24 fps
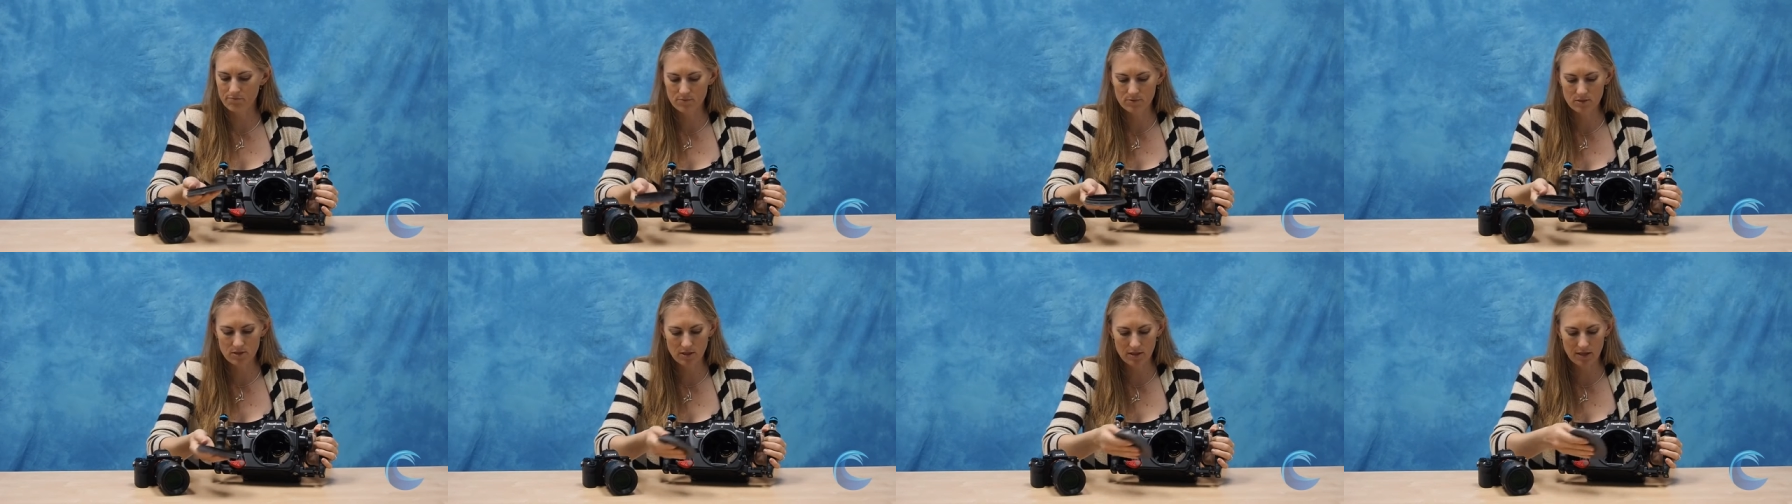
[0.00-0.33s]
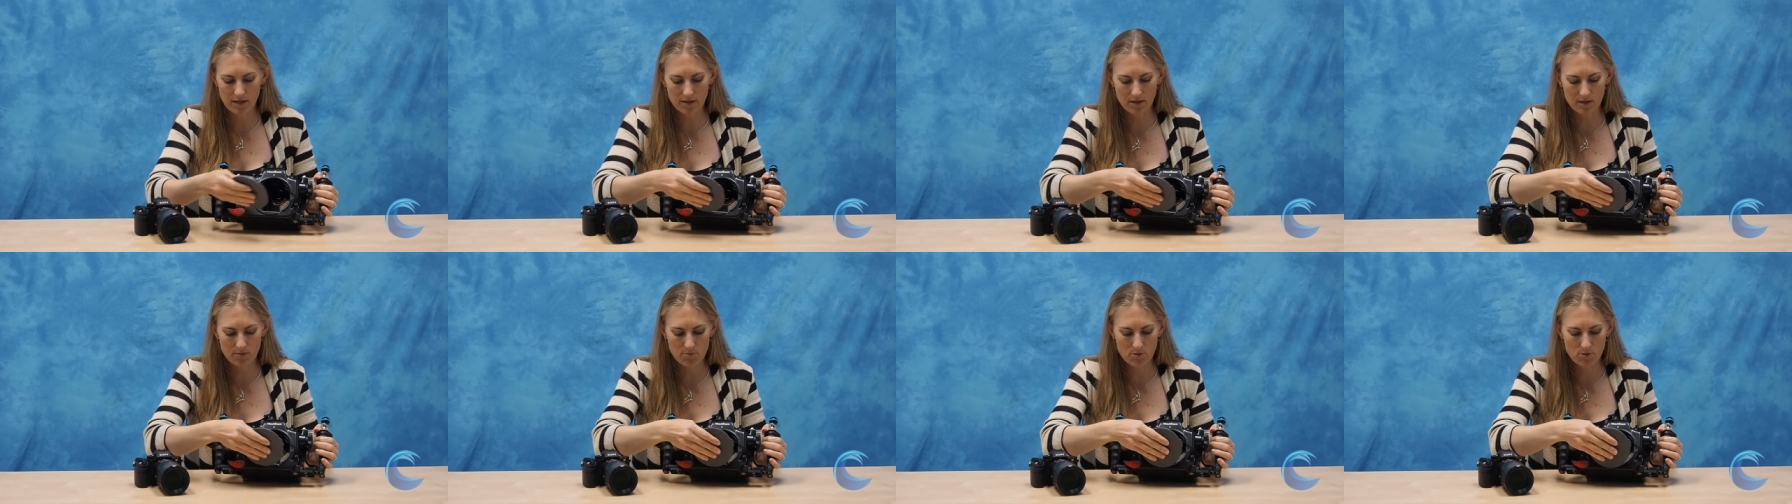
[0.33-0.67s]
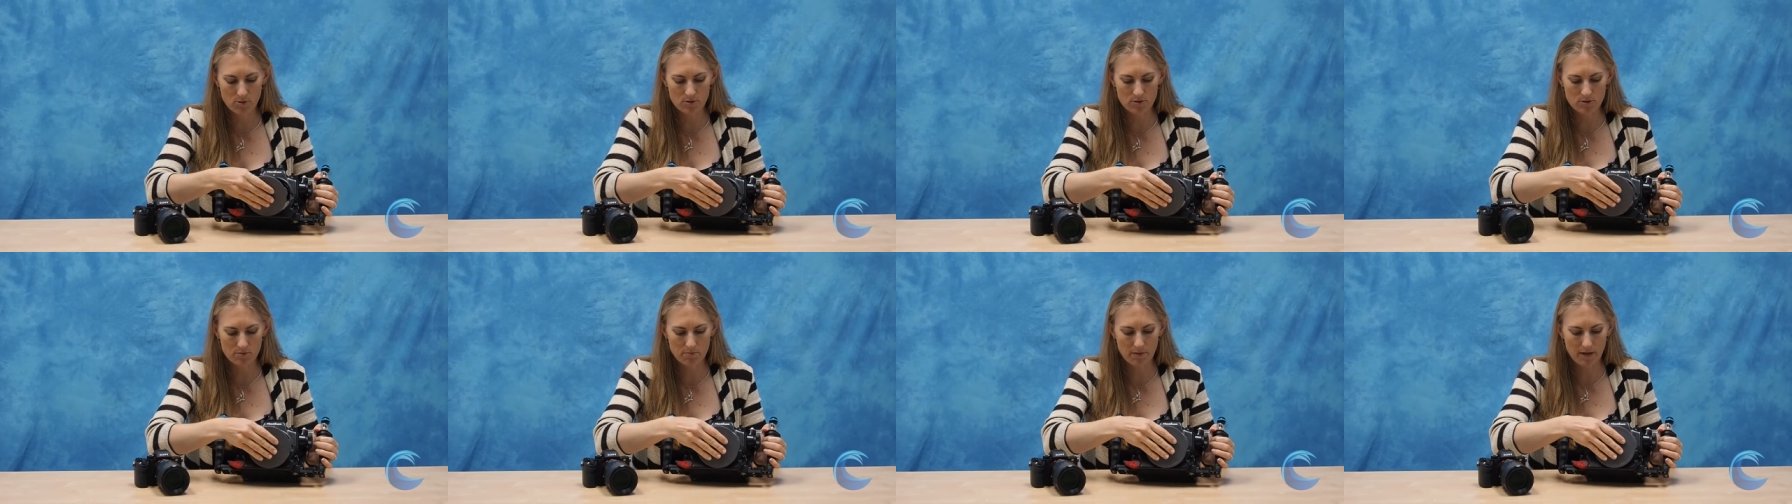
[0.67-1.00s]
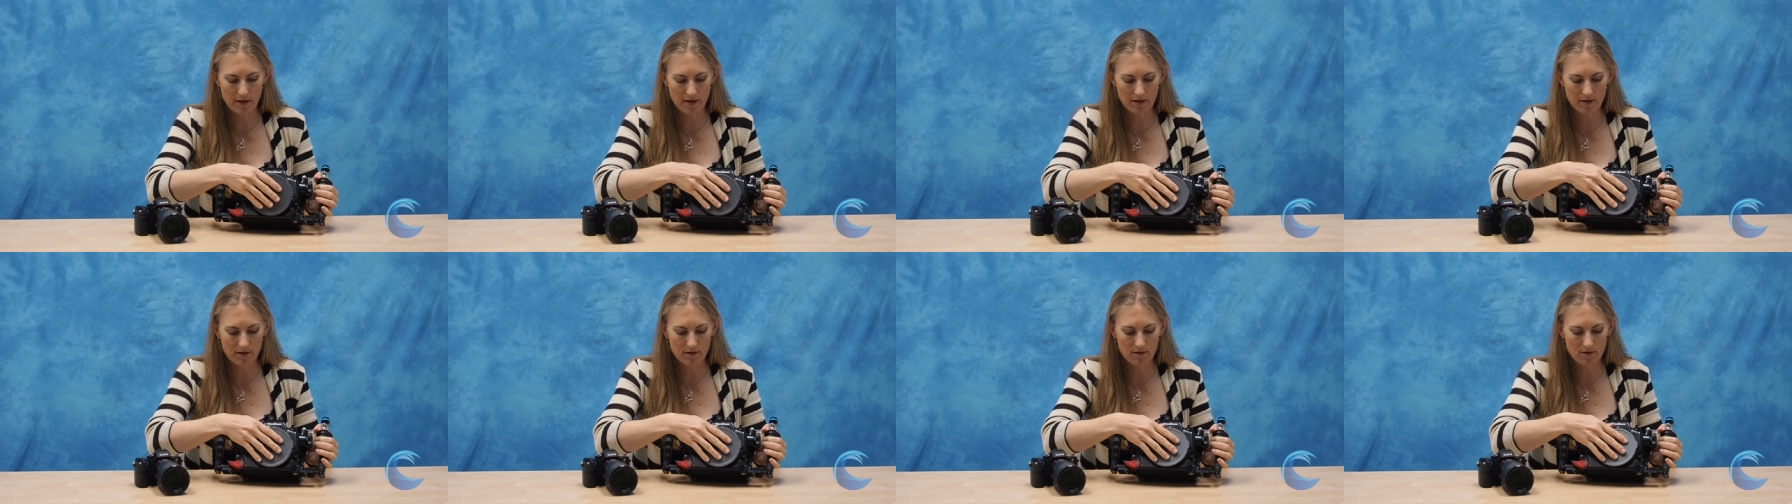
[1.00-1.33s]
To get the ports
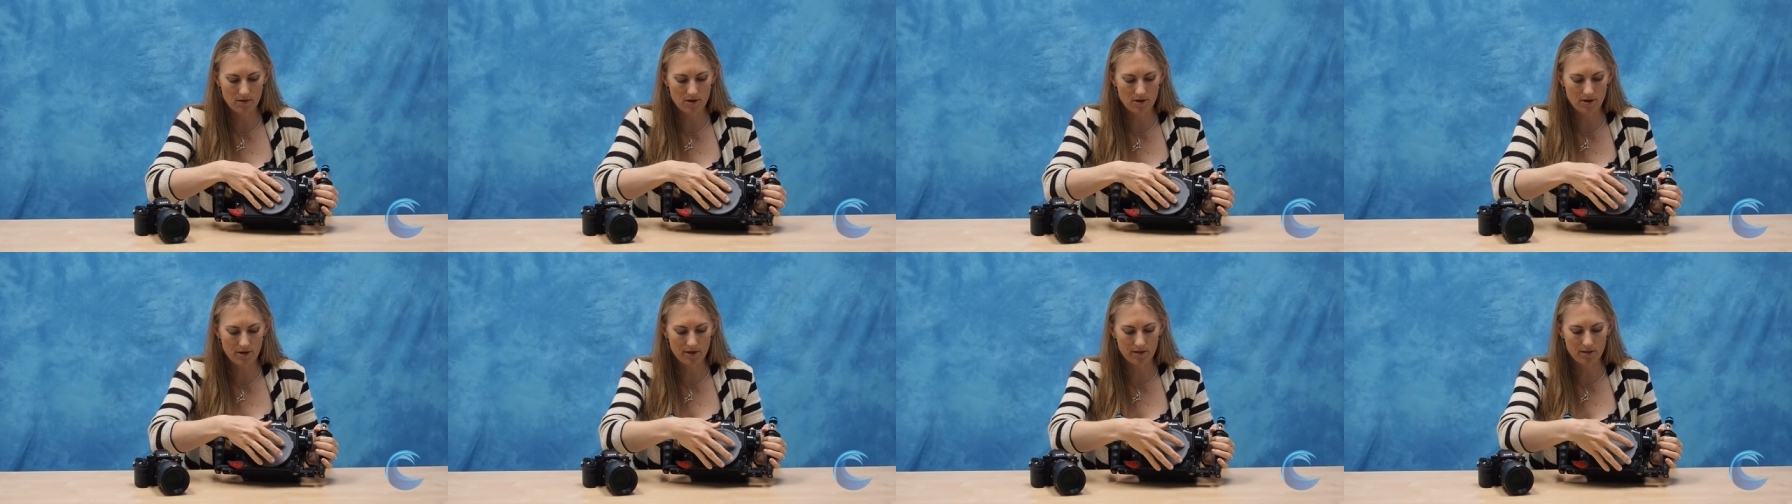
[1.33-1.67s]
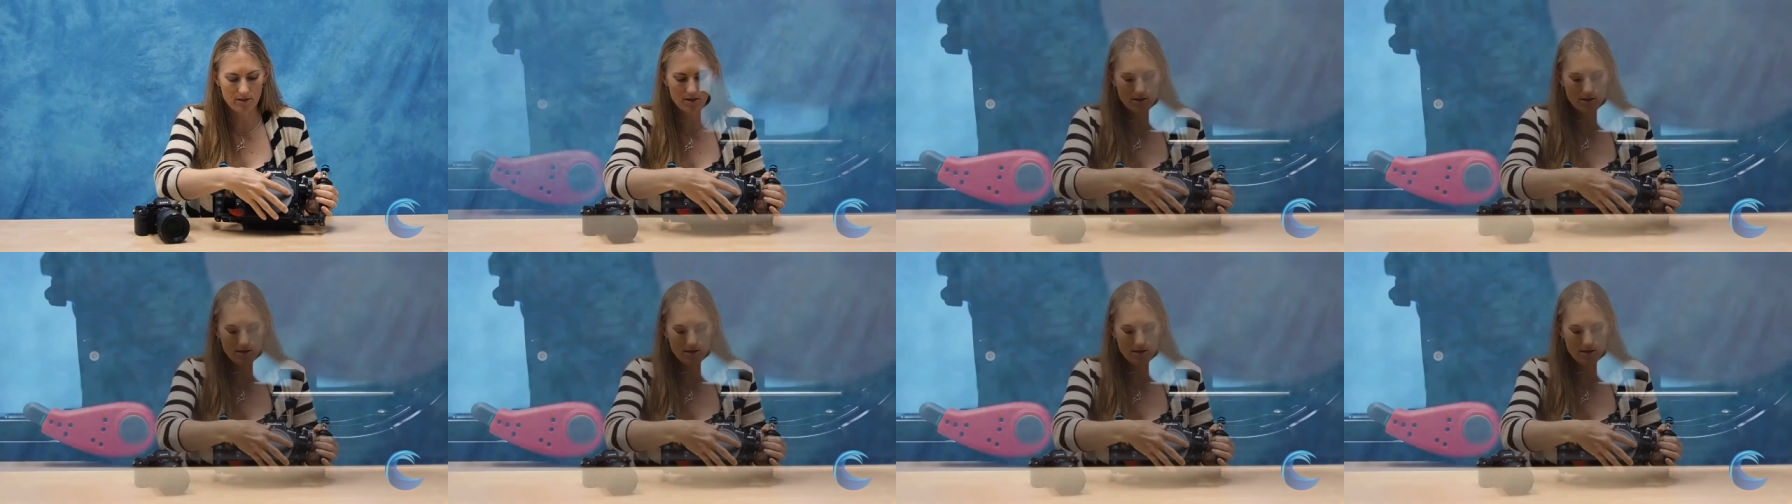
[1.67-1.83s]
back on and